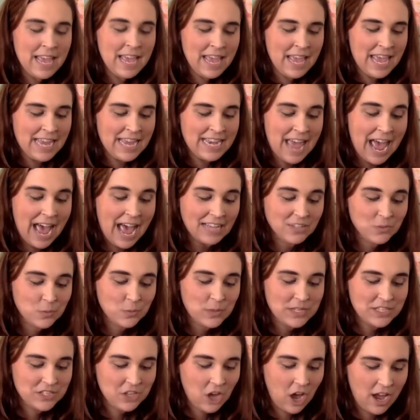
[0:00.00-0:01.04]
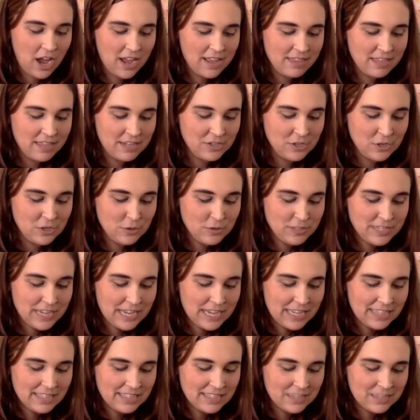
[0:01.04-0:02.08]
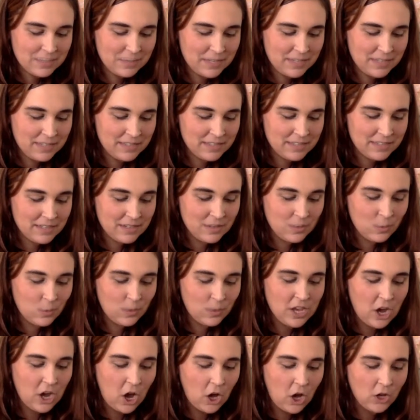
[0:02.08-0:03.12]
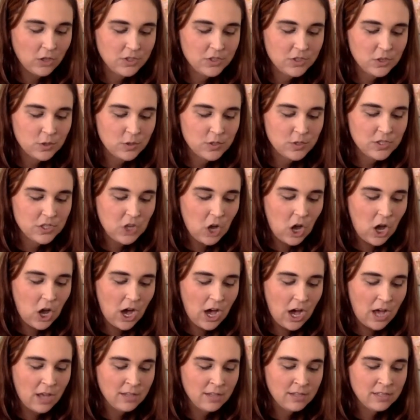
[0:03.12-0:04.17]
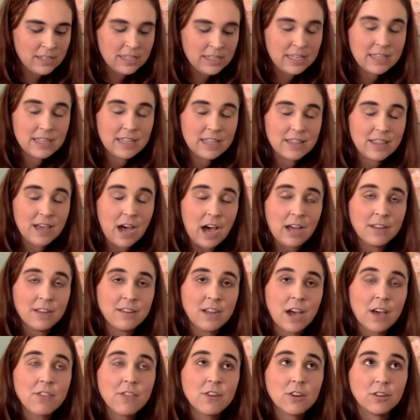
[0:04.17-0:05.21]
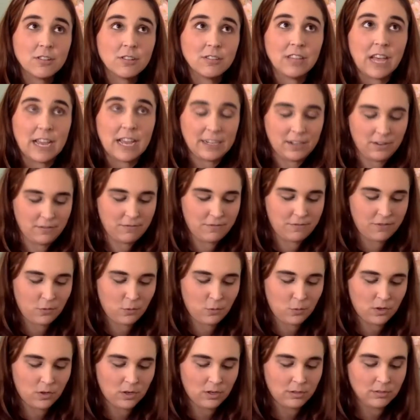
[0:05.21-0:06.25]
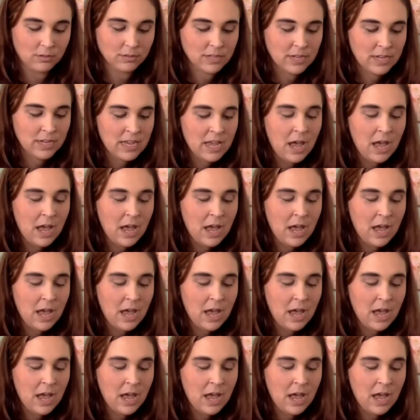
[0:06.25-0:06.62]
And as we saw in the New Testament, we also saw another light of the world.